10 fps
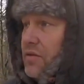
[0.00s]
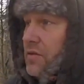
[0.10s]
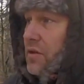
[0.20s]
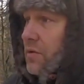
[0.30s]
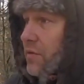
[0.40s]

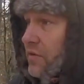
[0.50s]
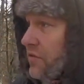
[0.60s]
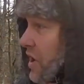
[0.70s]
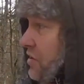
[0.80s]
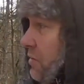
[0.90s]
We've
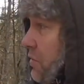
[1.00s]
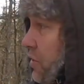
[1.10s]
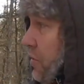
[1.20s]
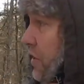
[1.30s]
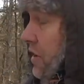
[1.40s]
chased them
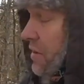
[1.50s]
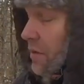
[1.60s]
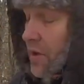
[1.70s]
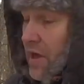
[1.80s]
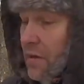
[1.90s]
through things that
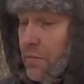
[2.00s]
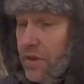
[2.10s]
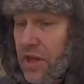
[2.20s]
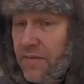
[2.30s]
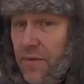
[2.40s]
we can't
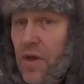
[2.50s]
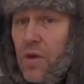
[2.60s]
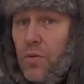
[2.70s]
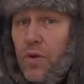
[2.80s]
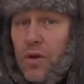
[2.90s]
believe
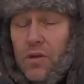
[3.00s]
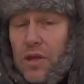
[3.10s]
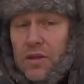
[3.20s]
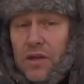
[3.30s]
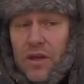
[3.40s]

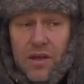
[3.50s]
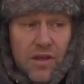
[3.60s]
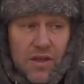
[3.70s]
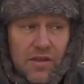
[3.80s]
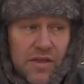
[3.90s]
that
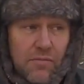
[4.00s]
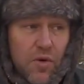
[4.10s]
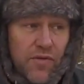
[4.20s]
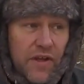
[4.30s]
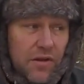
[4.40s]
they
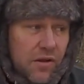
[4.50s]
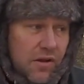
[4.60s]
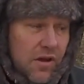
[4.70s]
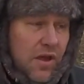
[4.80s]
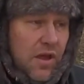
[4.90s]
move in,
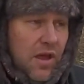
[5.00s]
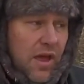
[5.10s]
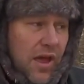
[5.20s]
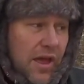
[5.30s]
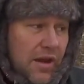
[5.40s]

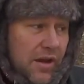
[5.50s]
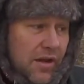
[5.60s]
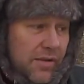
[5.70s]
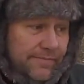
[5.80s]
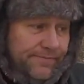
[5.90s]
and
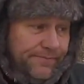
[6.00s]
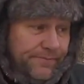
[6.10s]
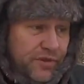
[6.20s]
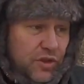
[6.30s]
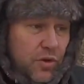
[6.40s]

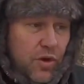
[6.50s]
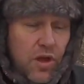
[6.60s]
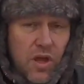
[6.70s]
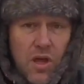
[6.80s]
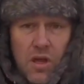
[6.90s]
so
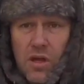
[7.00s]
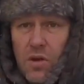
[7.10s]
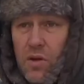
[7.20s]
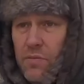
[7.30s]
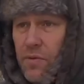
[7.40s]

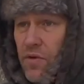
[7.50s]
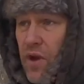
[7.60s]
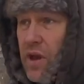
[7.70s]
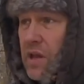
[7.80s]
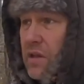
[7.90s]

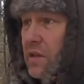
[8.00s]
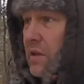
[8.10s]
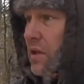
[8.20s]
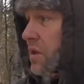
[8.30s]
creating little.